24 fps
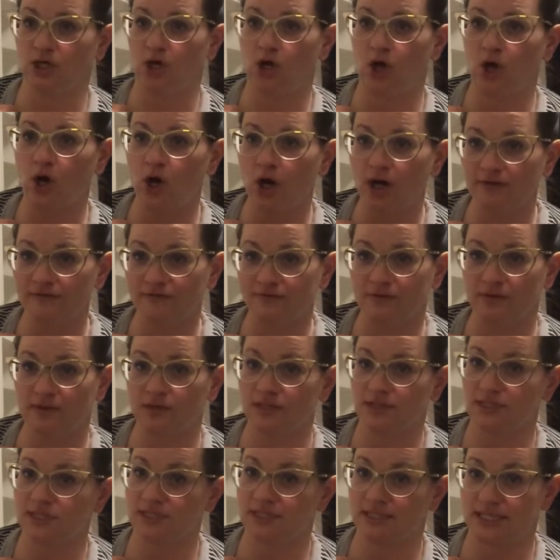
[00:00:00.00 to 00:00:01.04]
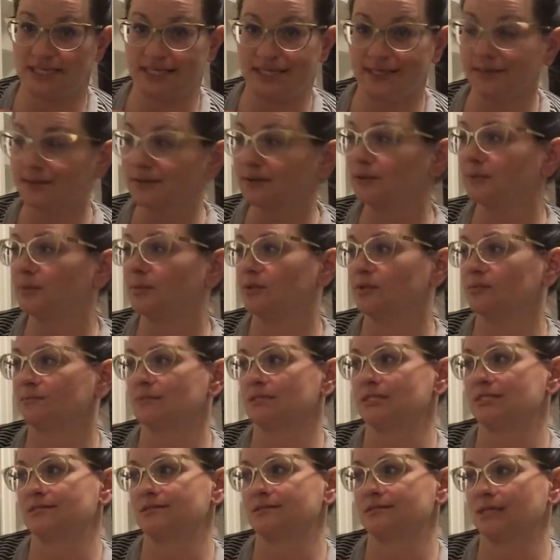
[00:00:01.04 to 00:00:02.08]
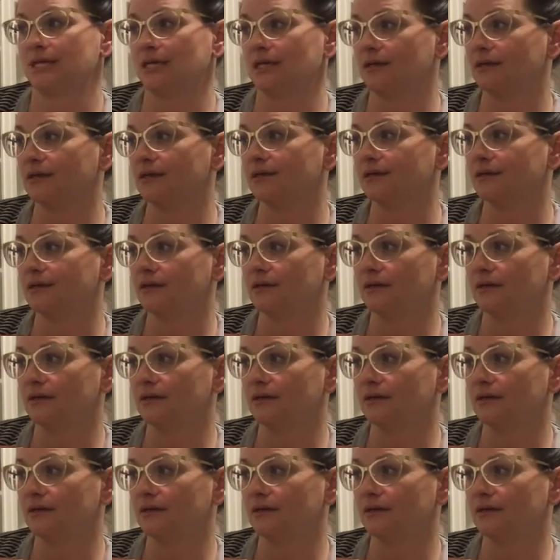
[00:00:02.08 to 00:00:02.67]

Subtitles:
awful, terrible mistake.